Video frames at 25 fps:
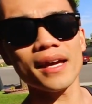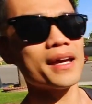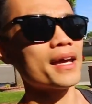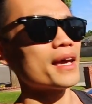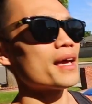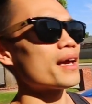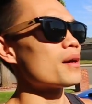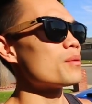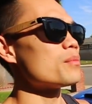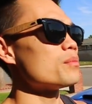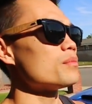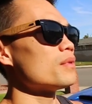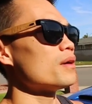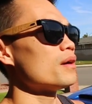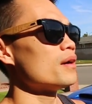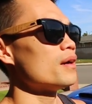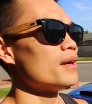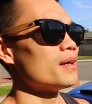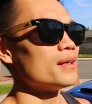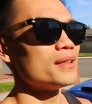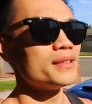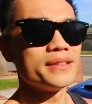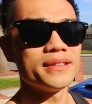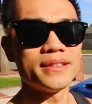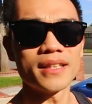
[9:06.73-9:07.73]
am
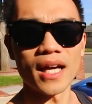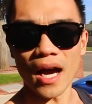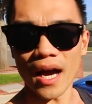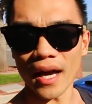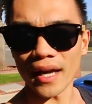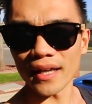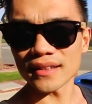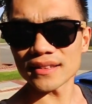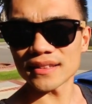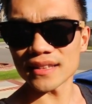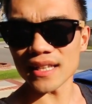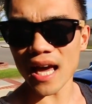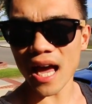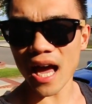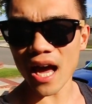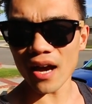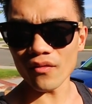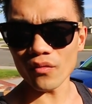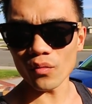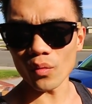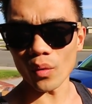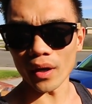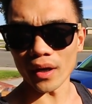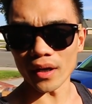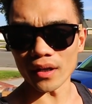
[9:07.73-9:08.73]
dying to
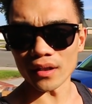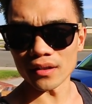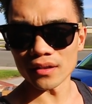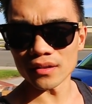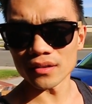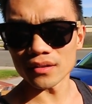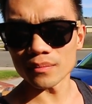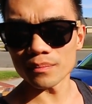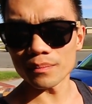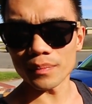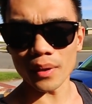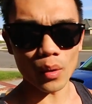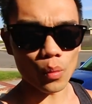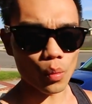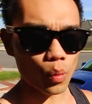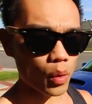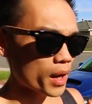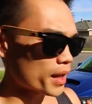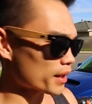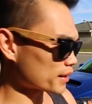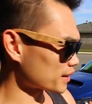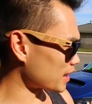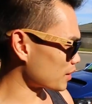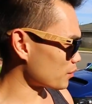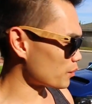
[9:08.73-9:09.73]
have one. But
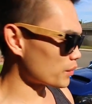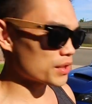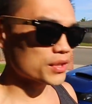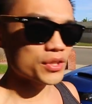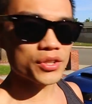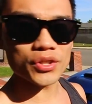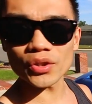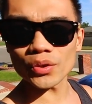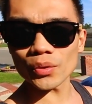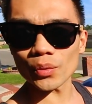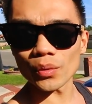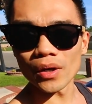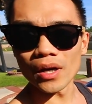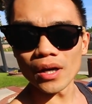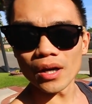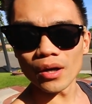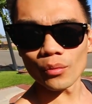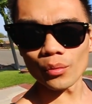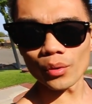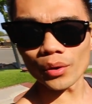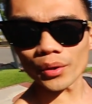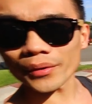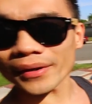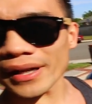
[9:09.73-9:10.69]
what can we do? We